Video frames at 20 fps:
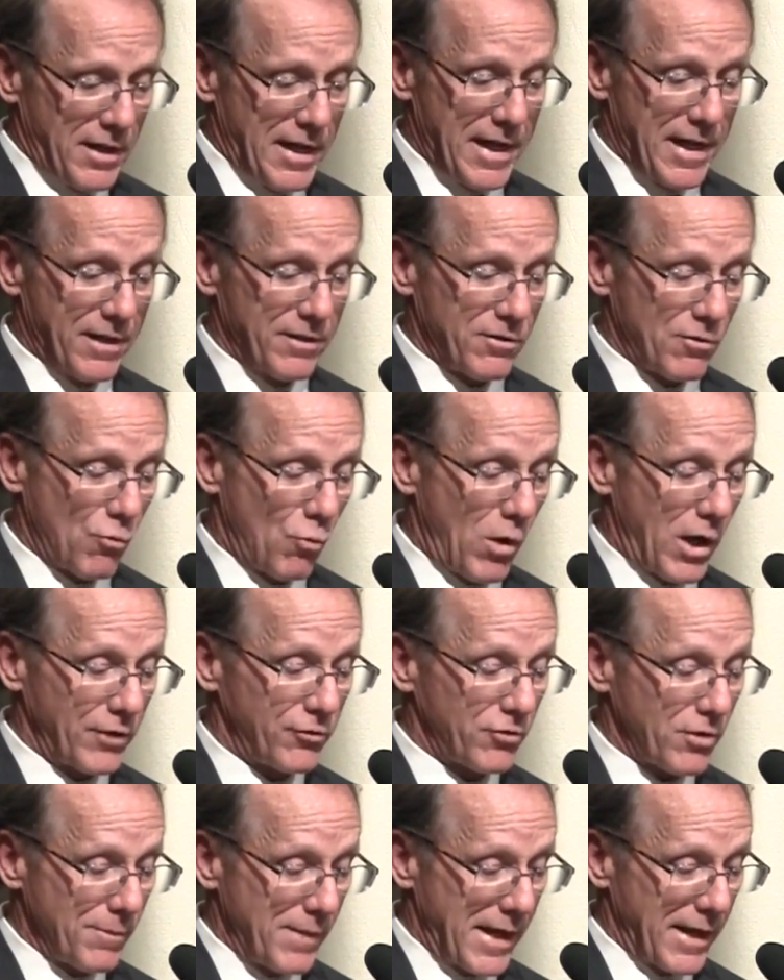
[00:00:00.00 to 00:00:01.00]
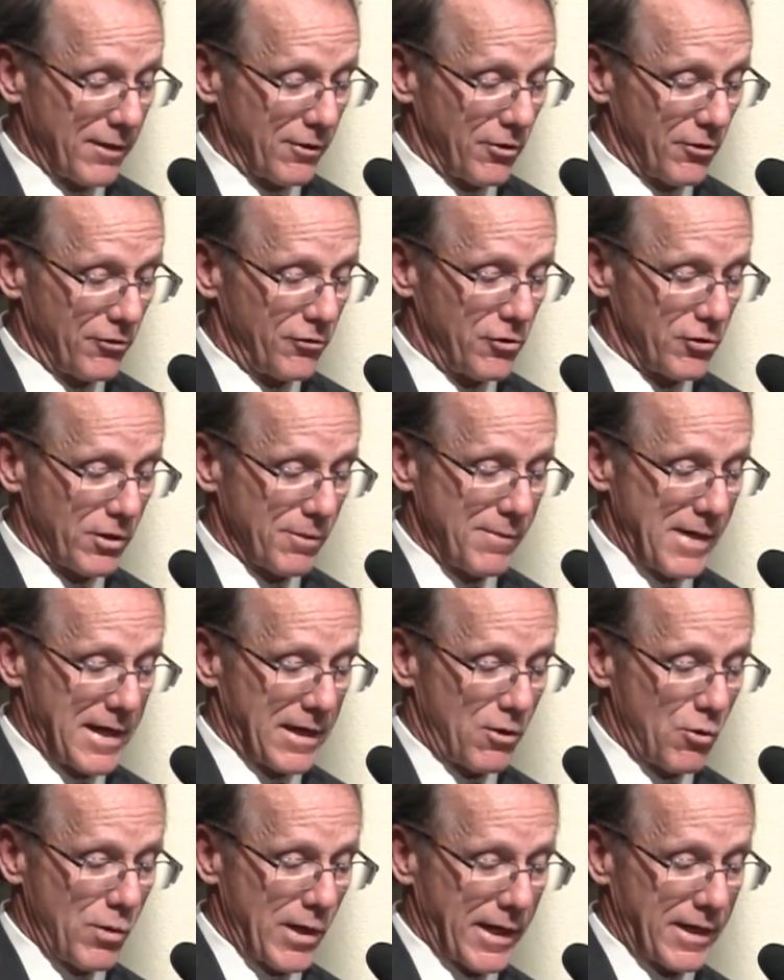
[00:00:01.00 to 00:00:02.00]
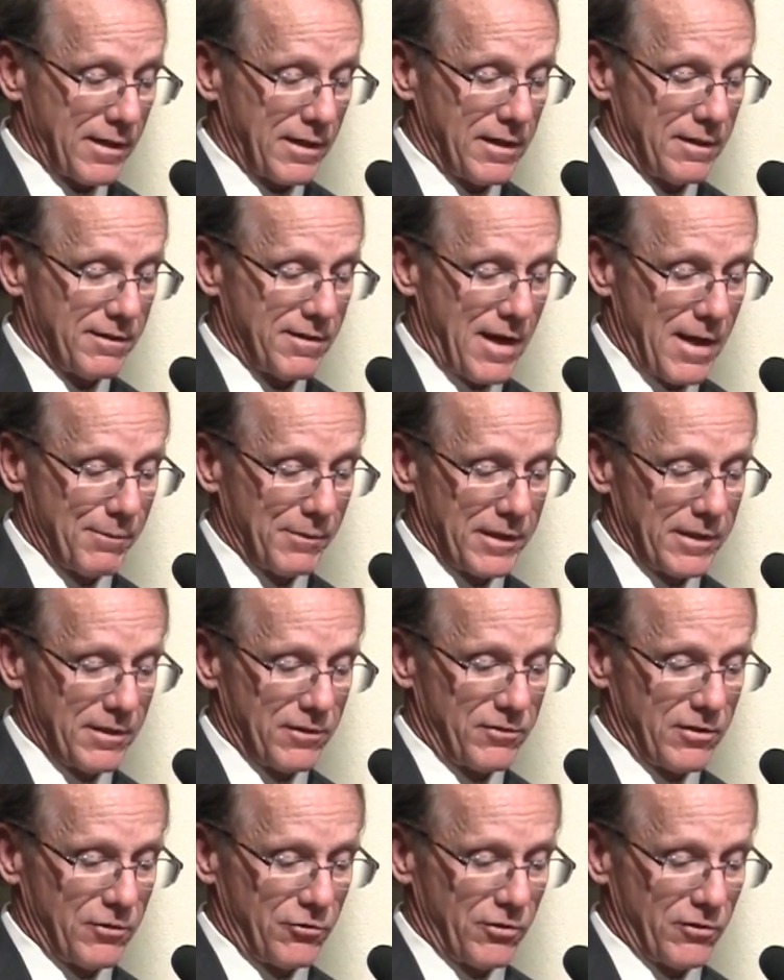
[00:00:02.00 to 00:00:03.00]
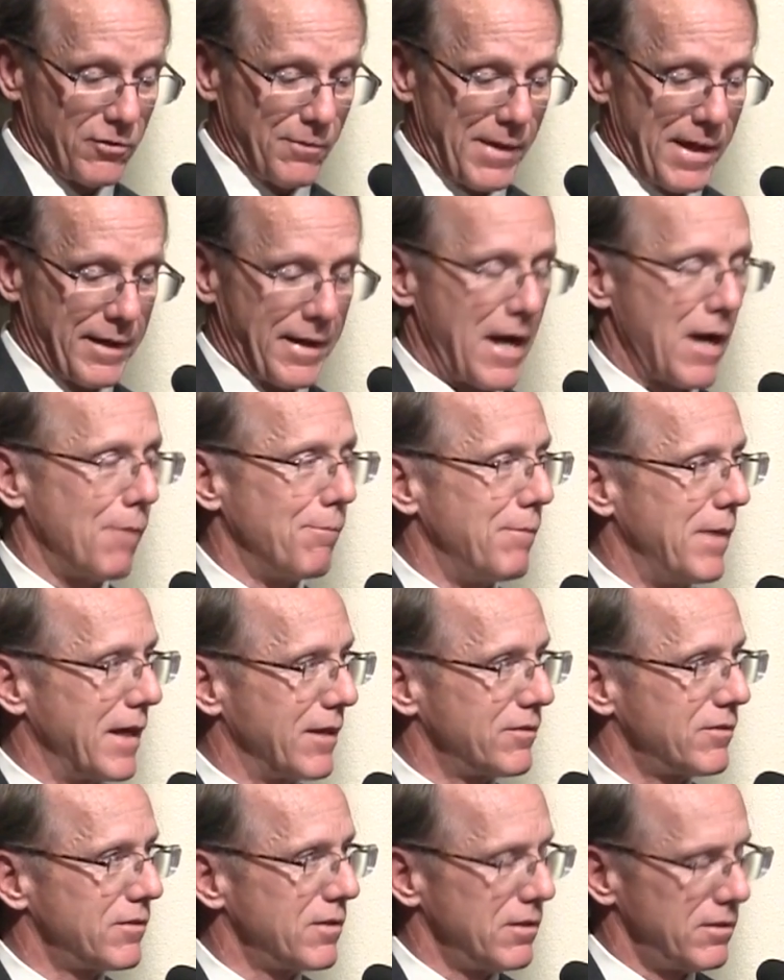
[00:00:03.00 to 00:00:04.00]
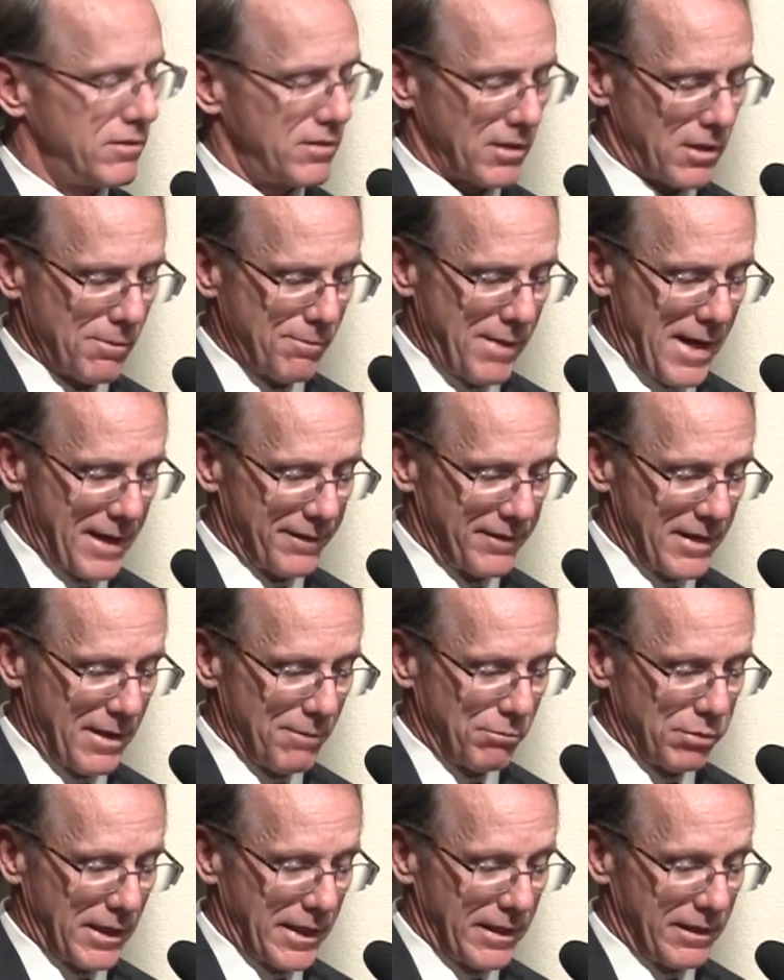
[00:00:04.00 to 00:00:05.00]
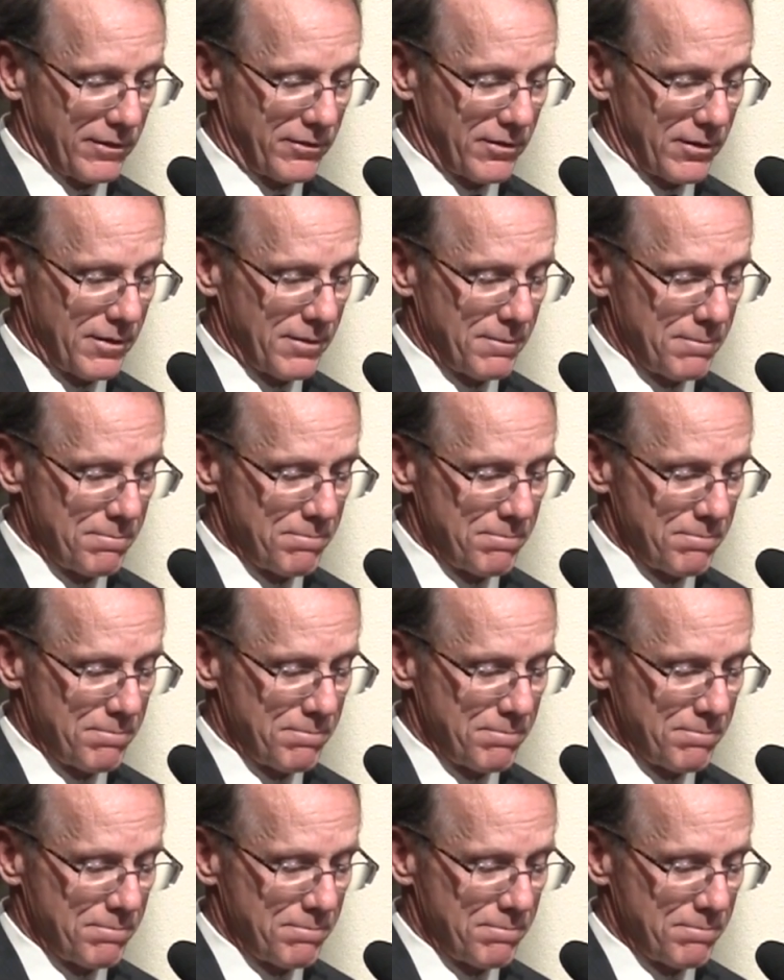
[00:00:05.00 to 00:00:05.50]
and watch commanders who can make quick and timely decisions about how best to combat that blaze.